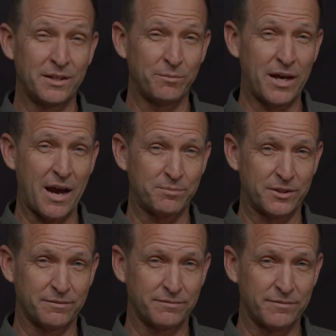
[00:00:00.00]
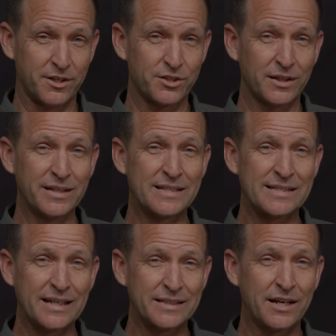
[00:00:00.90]
team captain. There's at
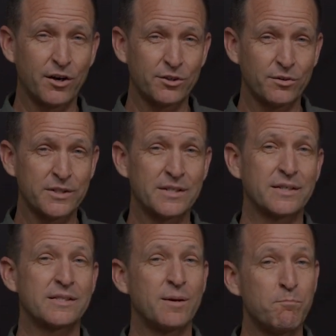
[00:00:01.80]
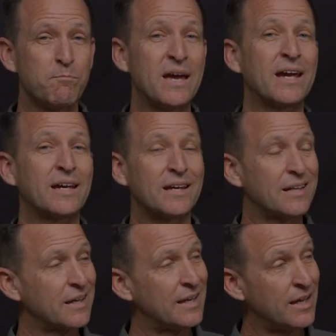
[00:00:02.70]
least 6 characteristics that
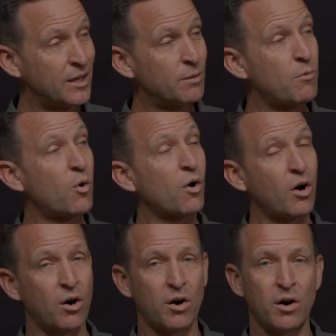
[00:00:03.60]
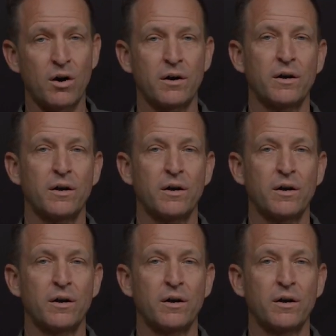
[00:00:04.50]
make him or her